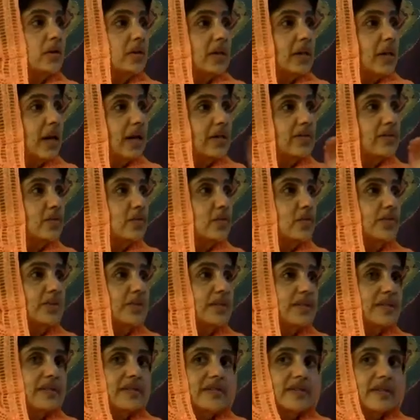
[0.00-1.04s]
classroom
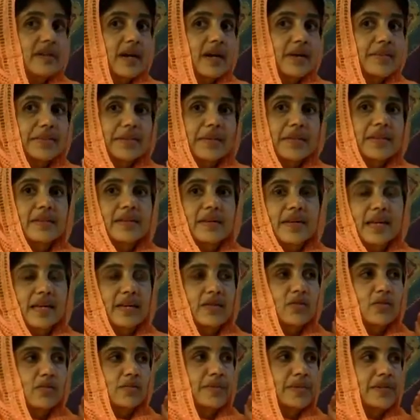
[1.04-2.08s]
is described in the
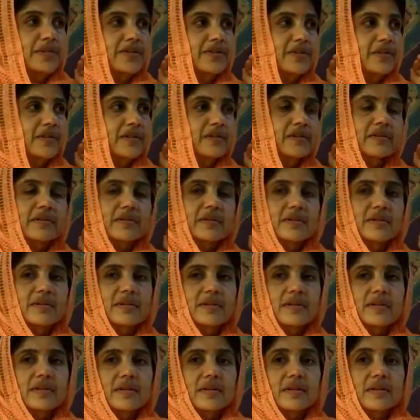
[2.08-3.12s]
Kena Upanishad.
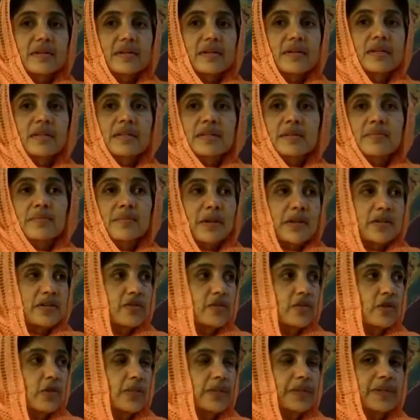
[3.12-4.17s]
In the
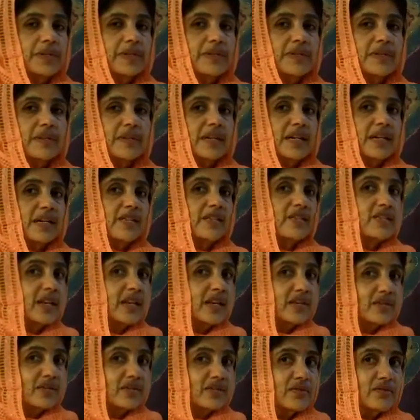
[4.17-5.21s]
Prashnopanishad, there are
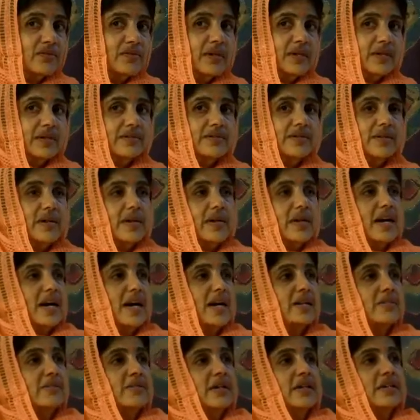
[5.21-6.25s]
six students
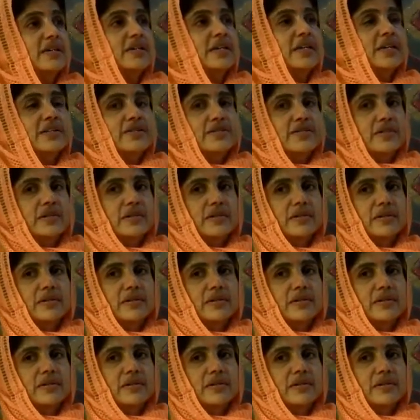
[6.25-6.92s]
and one teacher.